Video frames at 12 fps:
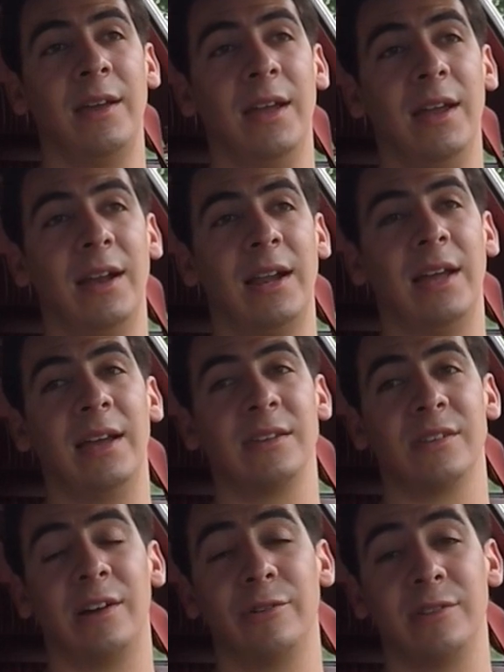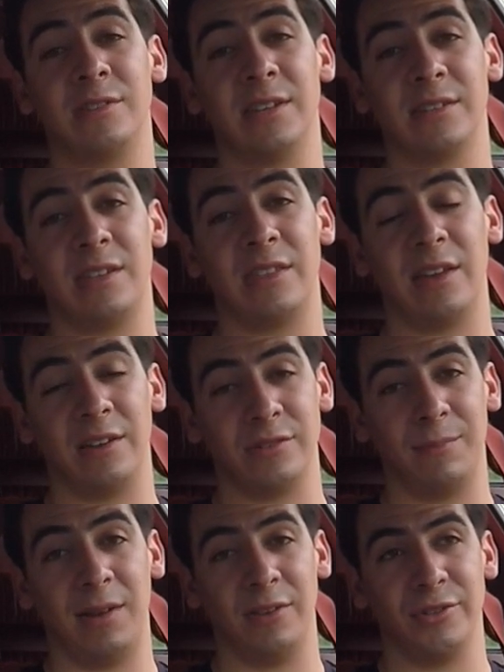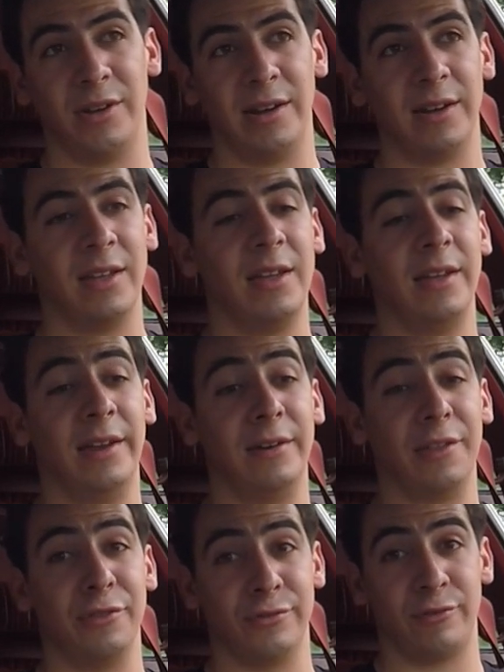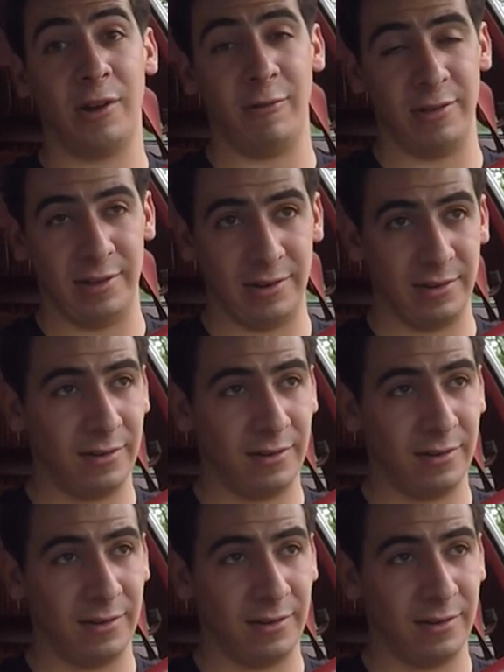and it has 160,000 miles on it and nothing's wrong with it.